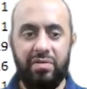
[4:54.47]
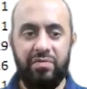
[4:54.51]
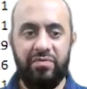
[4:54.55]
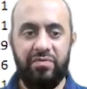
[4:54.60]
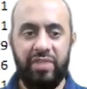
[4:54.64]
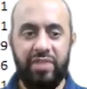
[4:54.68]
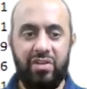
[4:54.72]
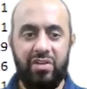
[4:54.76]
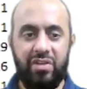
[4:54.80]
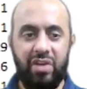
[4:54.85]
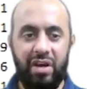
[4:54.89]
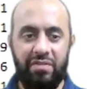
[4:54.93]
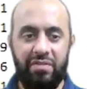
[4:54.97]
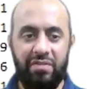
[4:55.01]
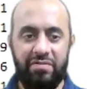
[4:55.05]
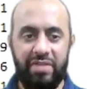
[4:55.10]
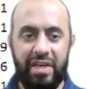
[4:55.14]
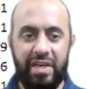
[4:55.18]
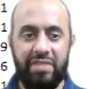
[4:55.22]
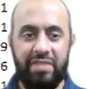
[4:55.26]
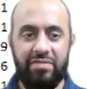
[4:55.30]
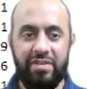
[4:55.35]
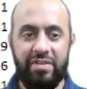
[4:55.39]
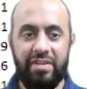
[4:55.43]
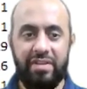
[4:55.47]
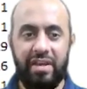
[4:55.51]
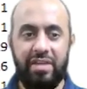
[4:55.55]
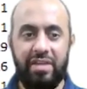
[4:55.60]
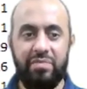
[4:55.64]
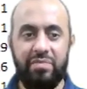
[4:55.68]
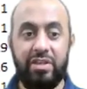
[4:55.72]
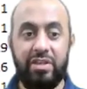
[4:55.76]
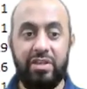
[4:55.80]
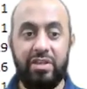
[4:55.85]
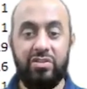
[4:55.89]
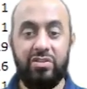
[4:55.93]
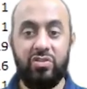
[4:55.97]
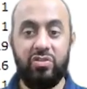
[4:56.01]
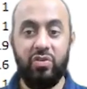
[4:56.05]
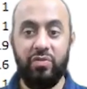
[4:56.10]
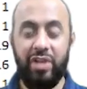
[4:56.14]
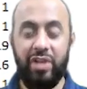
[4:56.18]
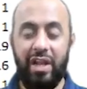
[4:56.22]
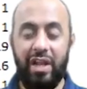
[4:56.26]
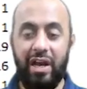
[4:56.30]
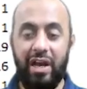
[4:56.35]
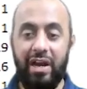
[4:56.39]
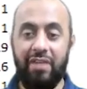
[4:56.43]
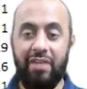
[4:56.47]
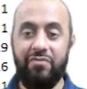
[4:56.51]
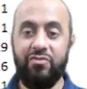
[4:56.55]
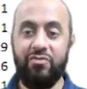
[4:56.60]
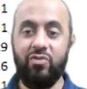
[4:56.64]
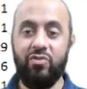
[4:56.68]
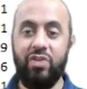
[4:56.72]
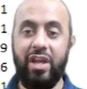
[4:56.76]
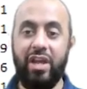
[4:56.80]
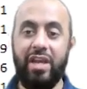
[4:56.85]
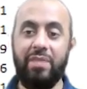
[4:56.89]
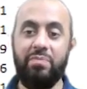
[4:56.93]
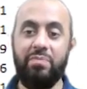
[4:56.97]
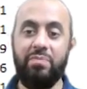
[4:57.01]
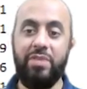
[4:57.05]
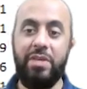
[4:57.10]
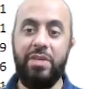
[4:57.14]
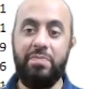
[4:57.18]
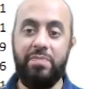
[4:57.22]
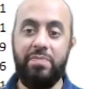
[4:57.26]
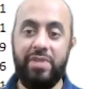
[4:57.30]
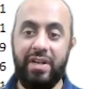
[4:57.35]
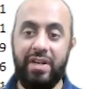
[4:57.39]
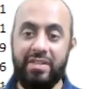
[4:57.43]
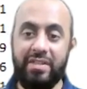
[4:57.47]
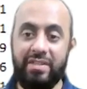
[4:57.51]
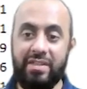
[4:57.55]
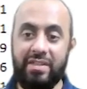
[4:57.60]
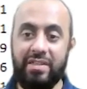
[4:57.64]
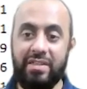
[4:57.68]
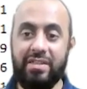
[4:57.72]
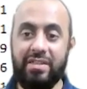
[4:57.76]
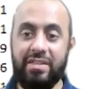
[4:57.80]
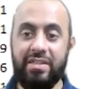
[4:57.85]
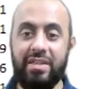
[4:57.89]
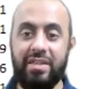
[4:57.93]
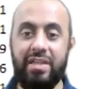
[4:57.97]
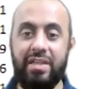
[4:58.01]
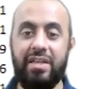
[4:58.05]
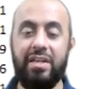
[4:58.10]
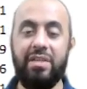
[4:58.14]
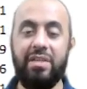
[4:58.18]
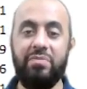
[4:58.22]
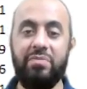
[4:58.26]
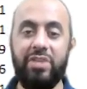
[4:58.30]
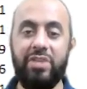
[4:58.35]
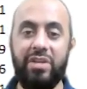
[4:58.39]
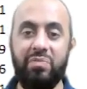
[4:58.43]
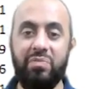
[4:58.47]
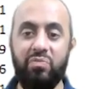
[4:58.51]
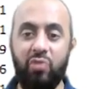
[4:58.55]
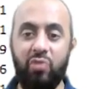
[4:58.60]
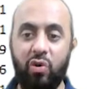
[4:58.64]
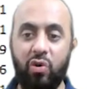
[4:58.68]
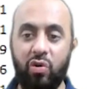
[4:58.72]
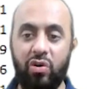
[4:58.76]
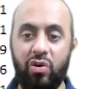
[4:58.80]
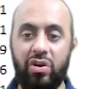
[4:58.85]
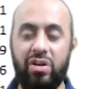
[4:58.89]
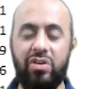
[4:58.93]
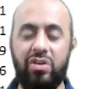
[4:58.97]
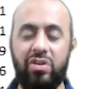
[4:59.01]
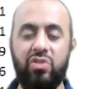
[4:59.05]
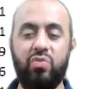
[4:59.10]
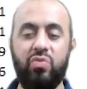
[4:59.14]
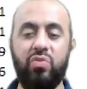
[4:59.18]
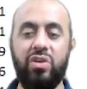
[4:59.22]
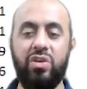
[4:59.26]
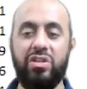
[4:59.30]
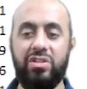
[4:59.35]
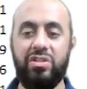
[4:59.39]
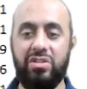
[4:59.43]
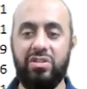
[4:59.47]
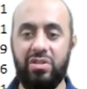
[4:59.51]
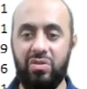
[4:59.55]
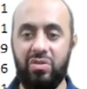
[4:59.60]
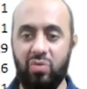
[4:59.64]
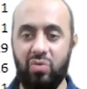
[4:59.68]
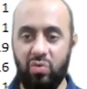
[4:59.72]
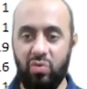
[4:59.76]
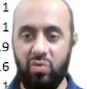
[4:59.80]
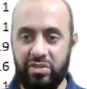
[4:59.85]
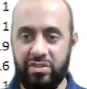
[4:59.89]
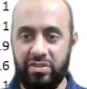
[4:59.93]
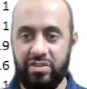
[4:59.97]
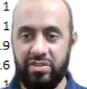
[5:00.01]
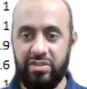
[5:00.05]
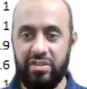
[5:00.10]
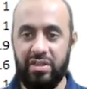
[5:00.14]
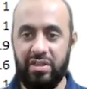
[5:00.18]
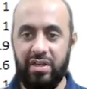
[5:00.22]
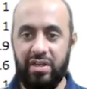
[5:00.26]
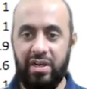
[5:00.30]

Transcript: when you have five assignments, you will have to like be present a little bit more towards the course,